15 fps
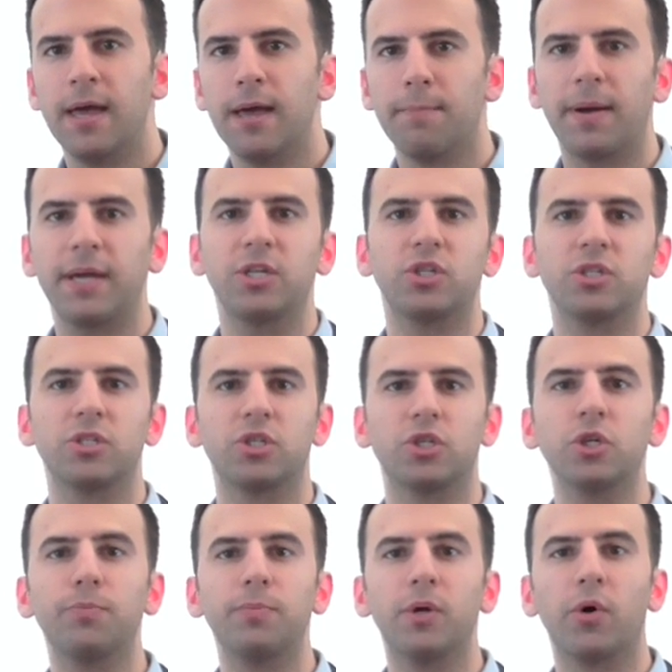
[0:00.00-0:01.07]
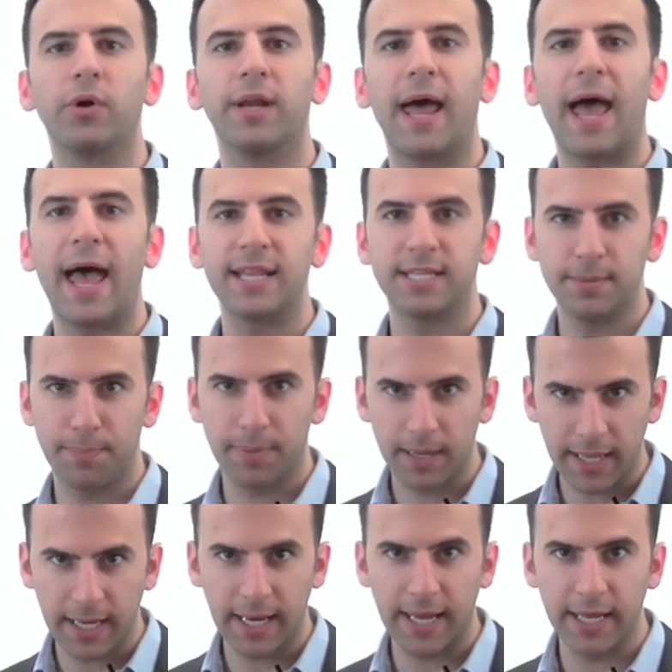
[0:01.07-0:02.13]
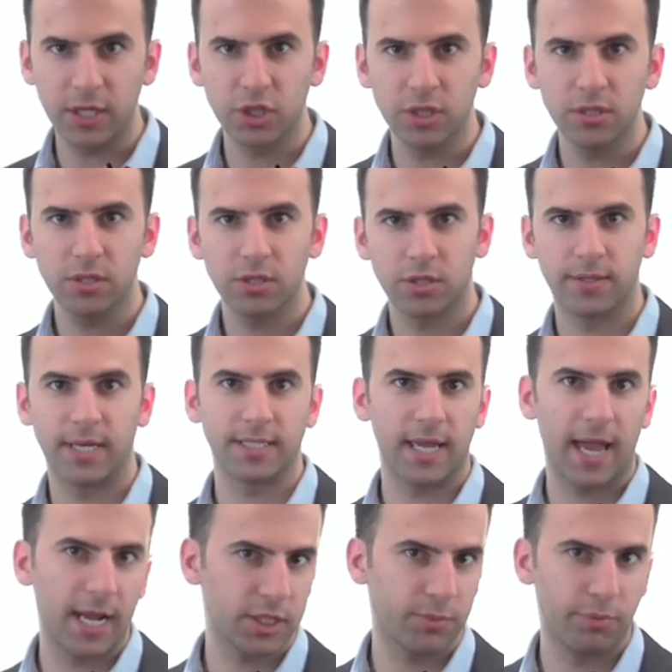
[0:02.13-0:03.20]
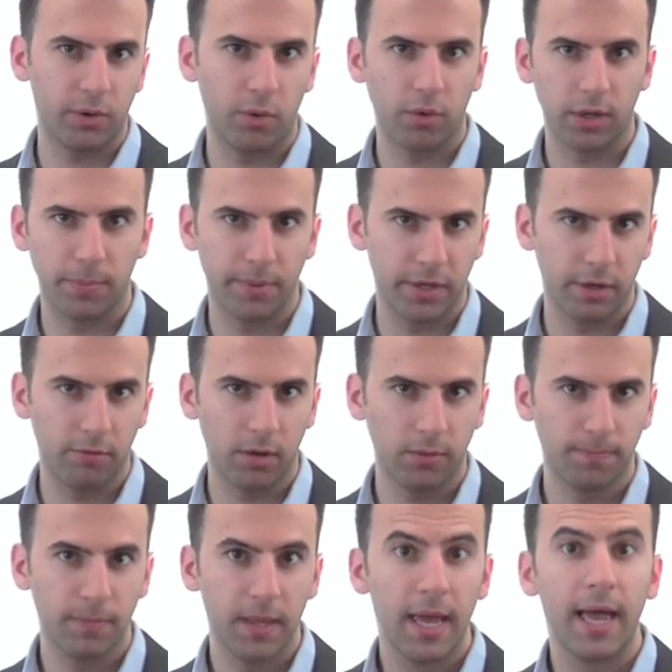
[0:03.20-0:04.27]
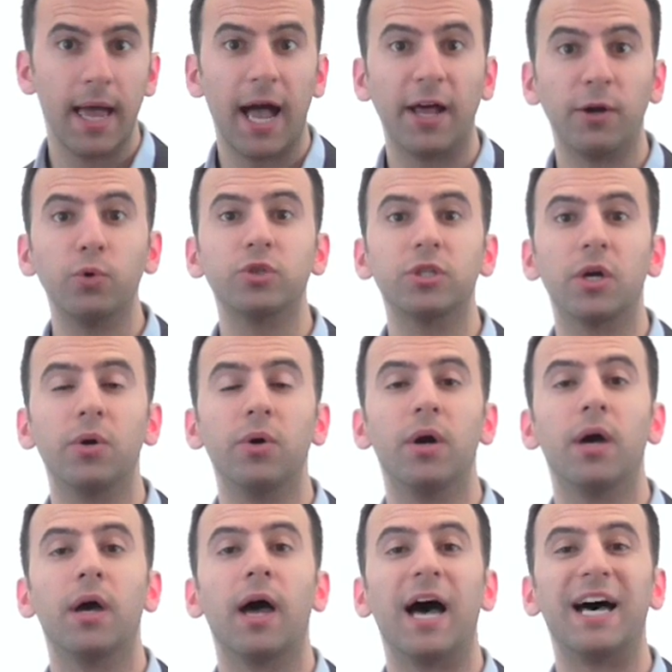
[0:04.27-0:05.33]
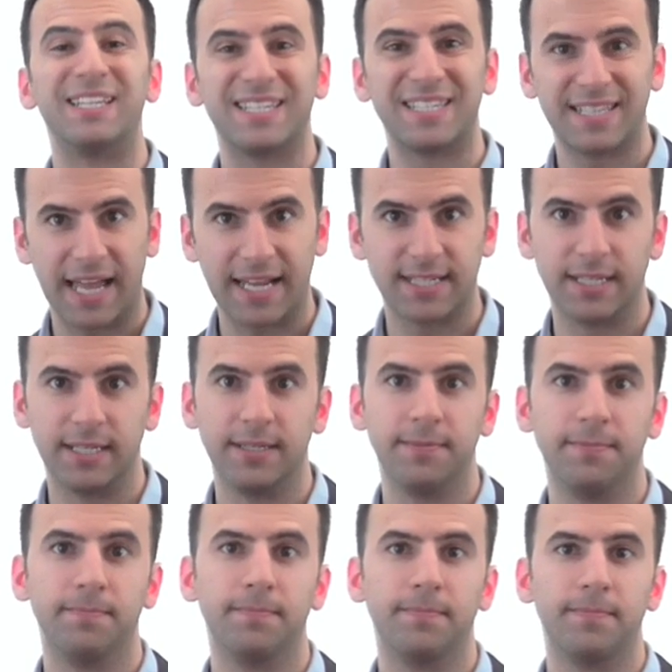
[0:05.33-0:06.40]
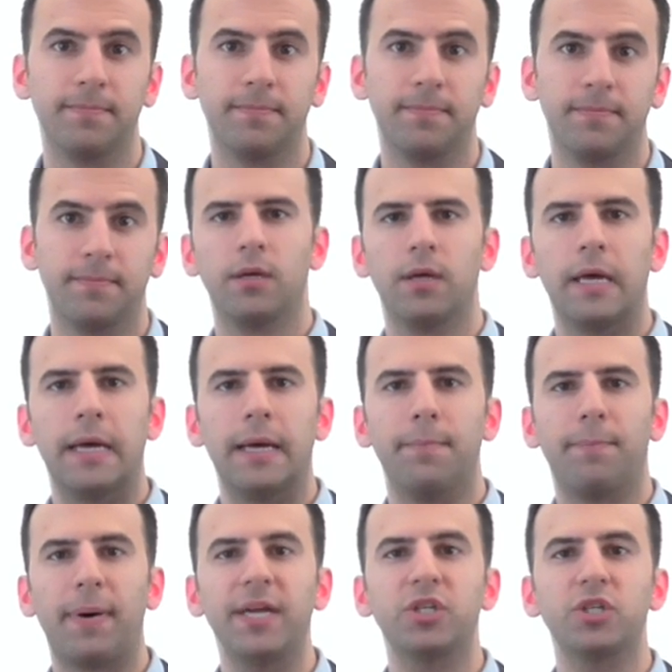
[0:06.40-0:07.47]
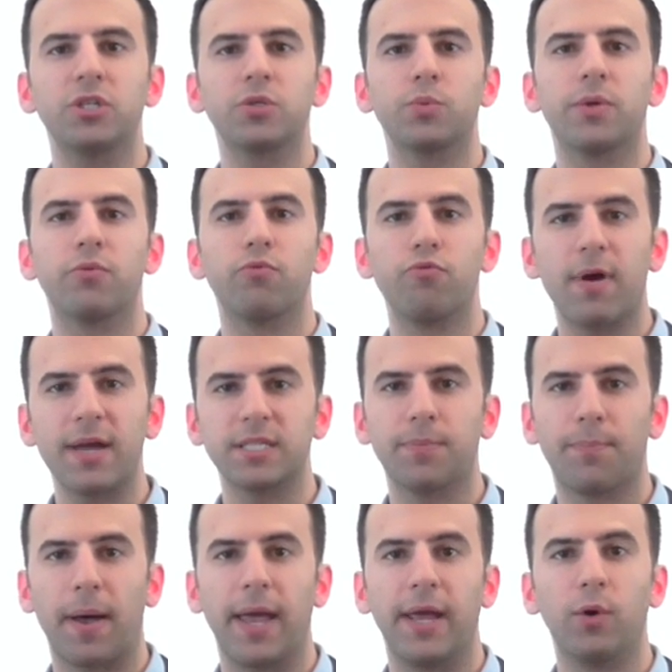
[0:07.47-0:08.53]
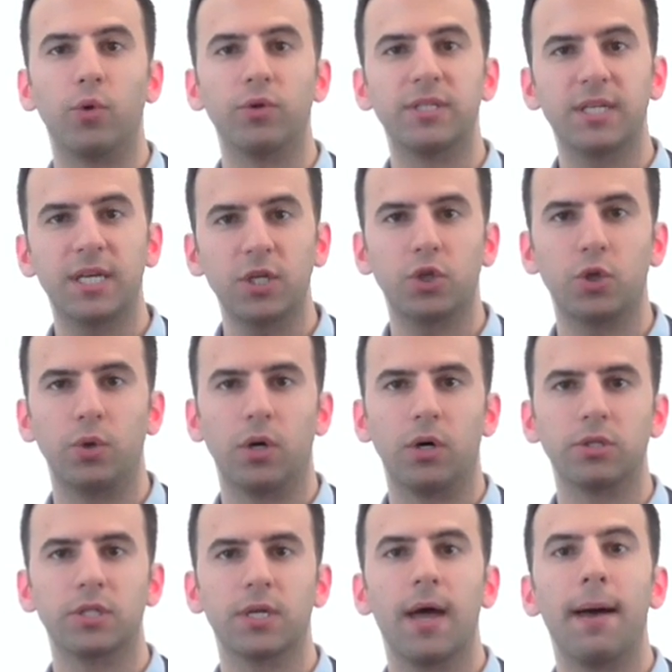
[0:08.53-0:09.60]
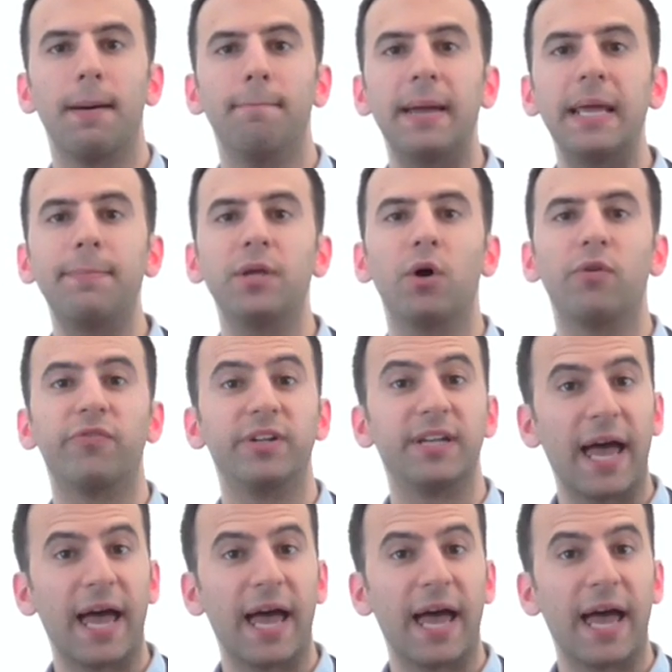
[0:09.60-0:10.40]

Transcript: Patients should be on an antiplatelet agent, so that's aspirin or clopidogrel, and also a statin. Patients with rest pain or tissue loss may be offered